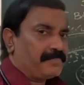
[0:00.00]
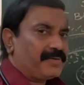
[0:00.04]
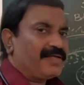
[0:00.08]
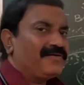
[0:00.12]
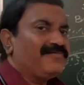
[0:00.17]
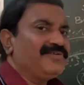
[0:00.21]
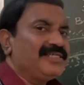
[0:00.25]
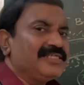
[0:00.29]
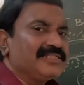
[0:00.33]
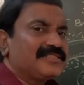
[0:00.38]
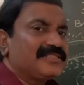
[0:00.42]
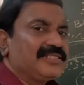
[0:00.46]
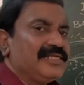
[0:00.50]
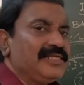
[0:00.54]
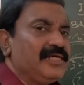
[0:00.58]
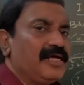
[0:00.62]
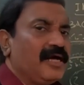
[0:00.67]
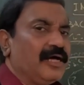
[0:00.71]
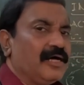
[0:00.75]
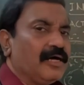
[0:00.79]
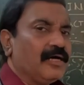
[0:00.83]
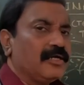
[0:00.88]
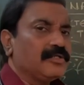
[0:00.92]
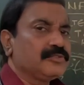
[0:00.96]
Previously
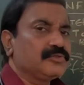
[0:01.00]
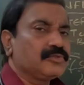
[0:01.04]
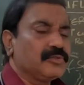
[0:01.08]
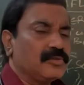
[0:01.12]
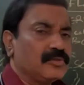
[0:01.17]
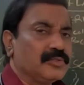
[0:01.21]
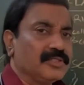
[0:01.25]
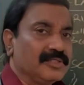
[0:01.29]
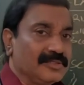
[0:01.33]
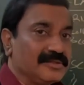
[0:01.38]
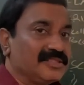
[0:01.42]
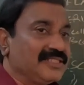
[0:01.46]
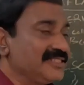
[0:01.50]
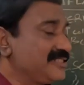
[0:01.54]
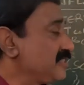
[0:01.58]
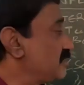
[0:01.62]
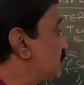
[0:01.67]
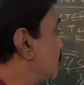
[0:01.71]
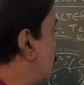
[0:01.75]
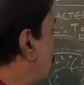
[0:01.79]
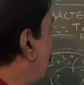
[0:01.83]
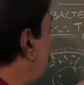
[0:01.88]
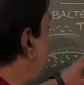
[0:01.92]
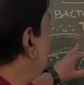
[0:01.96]
this
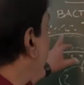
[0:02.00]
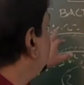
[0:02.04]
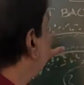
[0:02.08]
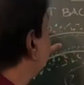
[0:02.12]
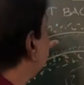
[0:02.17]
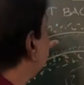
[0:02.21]
is called